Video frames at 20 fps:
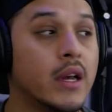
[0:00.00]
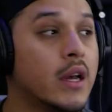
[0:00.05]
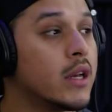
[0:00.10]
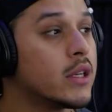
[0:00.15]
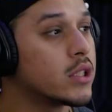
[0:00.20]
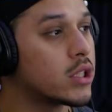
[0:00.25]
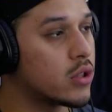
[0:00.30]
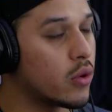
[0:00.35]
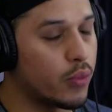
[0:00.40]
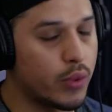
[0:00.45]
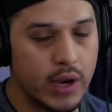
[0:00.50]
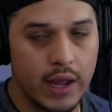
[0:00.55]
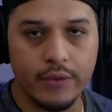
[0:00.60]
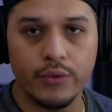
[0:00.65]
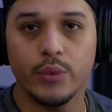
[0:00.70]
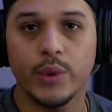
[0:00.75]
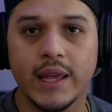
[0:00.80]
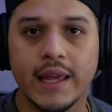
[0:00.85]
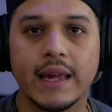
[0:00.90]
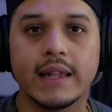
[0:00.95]
so whenever
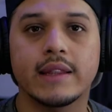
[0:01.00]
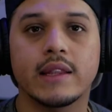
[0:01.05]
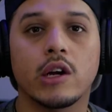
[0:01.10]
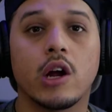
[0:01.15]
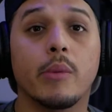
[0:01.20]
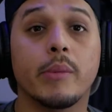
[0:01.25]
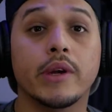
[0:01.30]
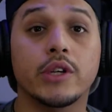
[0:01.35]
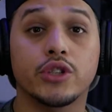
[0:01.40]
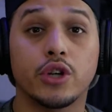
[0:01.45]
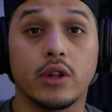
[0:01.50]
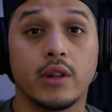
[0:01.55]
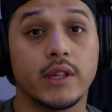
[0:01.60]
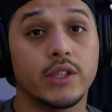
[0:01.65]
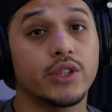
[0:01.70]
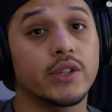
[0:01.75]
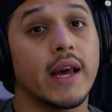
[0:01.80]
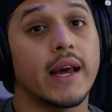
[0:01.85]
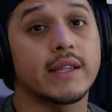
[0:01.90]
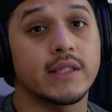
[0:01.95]
we get there, I'll make sure to
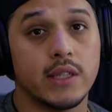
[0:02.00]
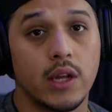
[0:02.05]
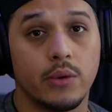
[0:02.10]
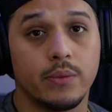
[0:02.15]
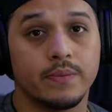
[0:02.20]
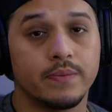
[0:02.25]
let you guys know.